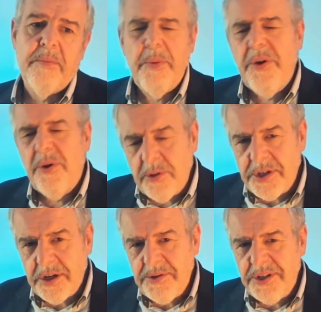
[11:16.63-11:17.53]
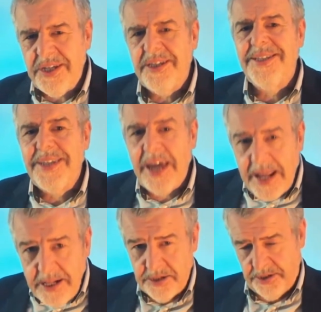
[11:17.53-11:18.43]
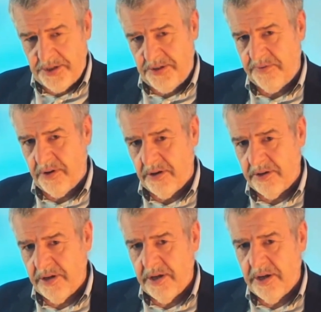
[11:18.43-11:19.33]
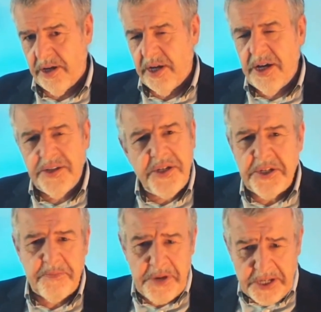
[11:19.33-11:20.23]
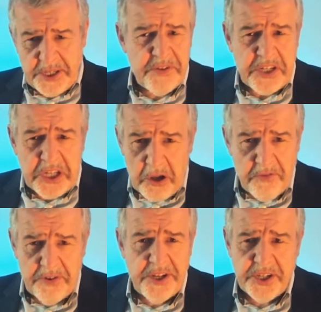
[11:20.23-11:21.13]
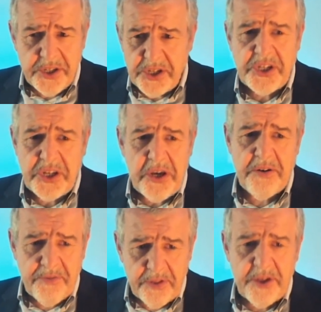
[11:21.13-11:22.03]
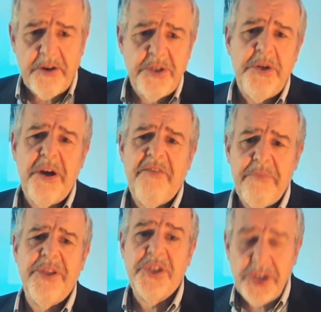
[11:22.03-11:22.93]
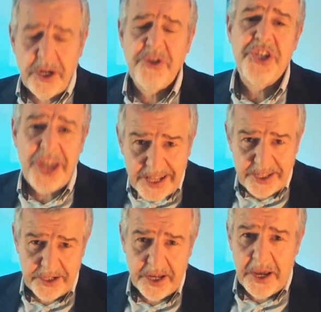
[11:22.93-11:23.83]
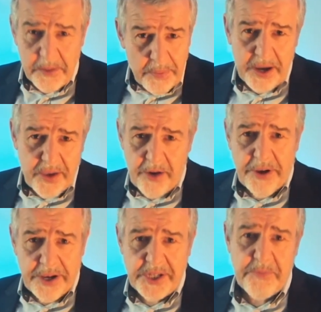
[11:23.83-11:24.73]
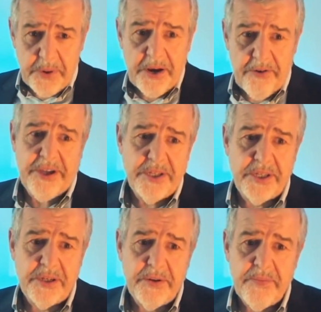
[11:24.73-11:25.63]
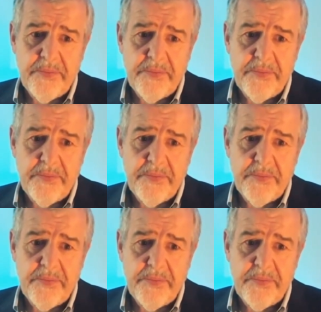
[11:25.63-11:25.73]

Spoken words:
But we also see the tenderness of God as he speaks of his love and his concern for those who have been so shattered by their experience.